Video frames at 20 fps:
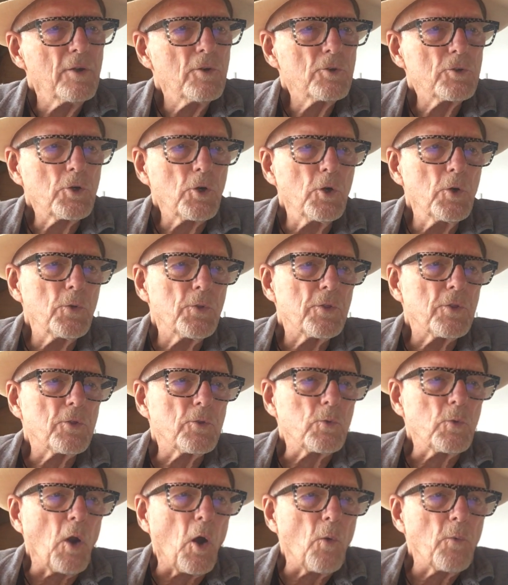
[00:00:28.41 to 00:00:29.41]
Truth
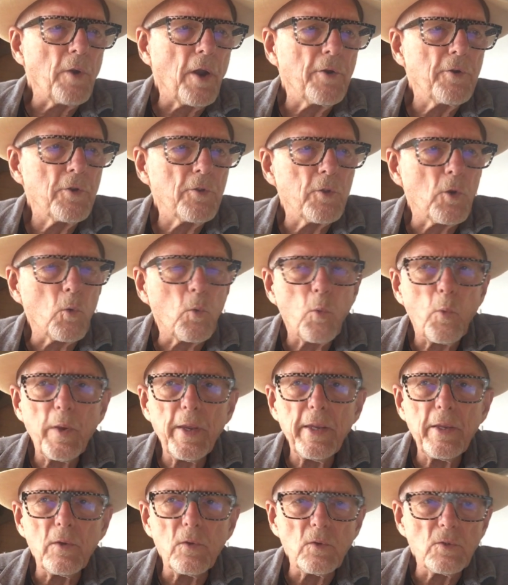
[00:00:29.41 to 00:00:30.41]
thrown under the
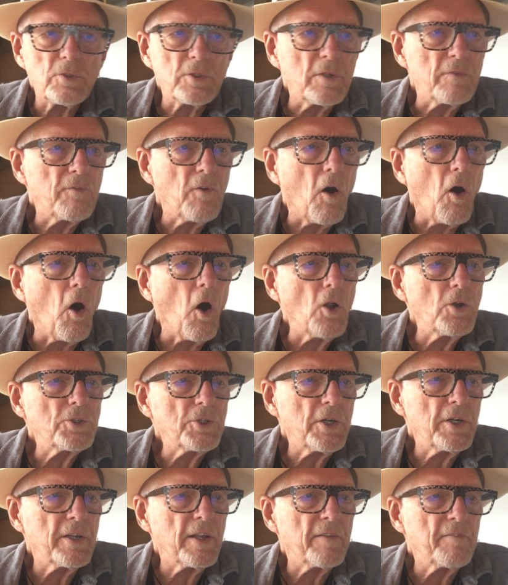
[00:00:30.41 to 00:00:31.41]
wheels of
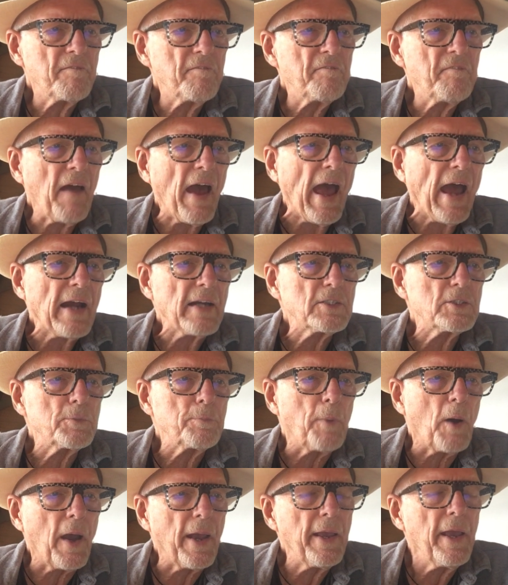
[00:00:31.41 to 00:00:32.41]
alternate facts
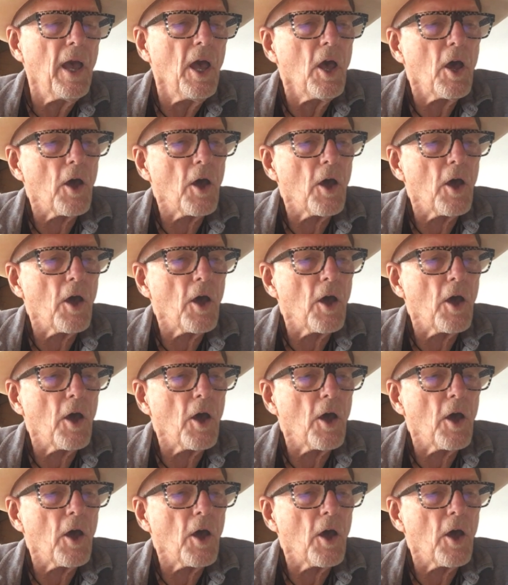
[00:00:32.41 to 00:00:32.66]
by